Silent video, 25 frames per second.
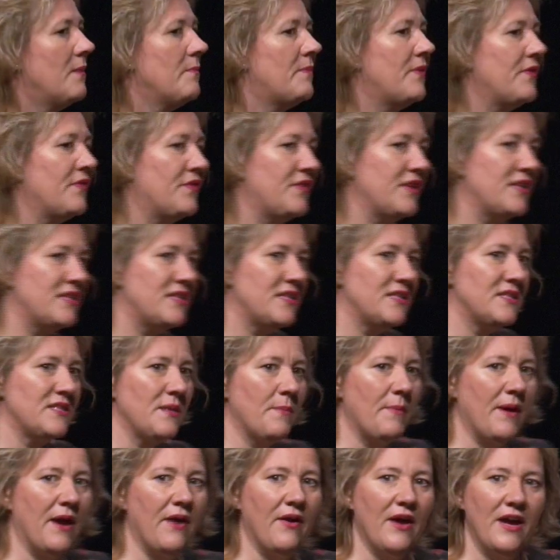But this is
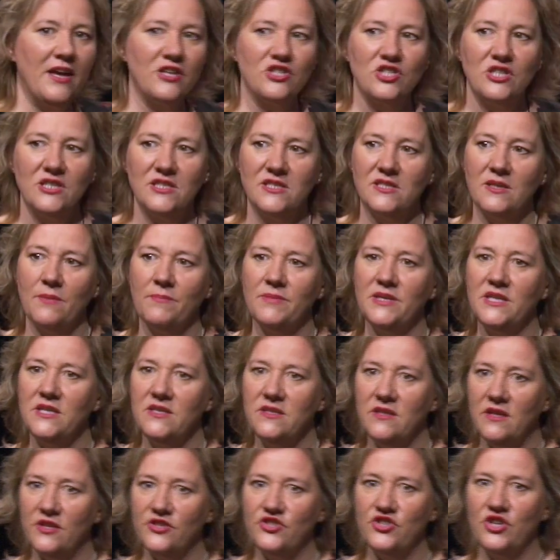about actually somebody
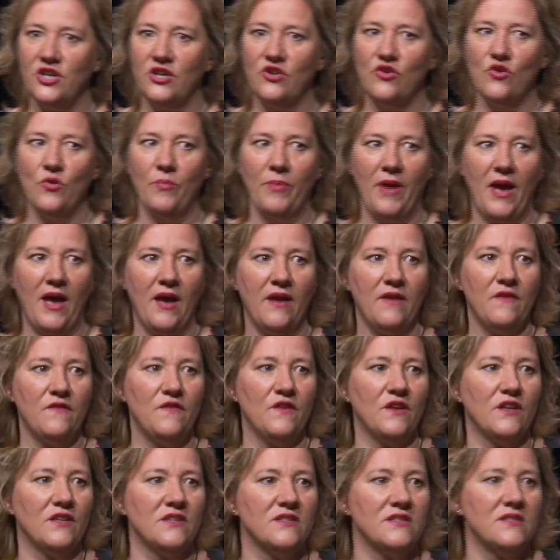nudging your
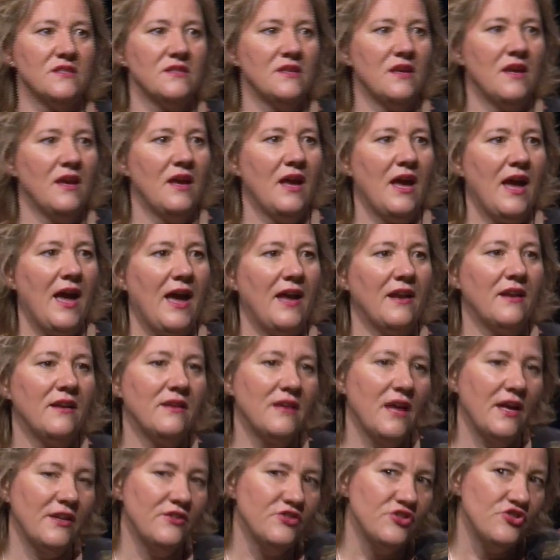behaviours
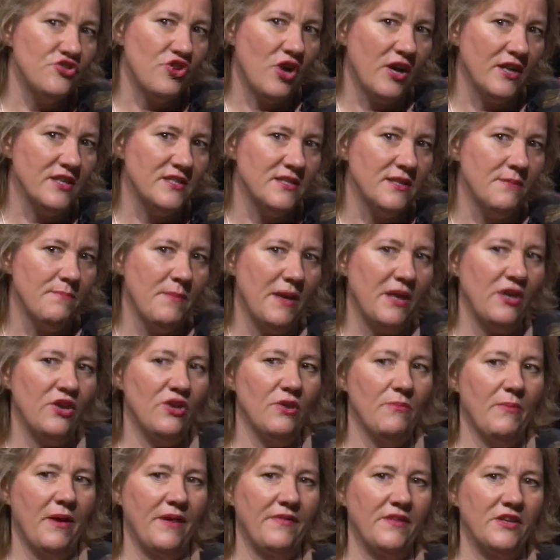and trying to
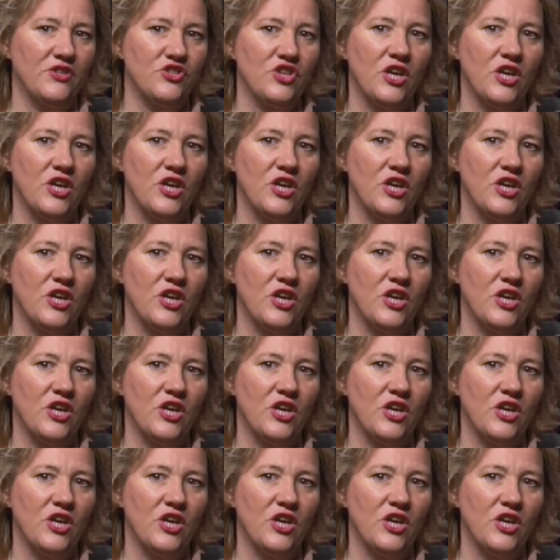make you make that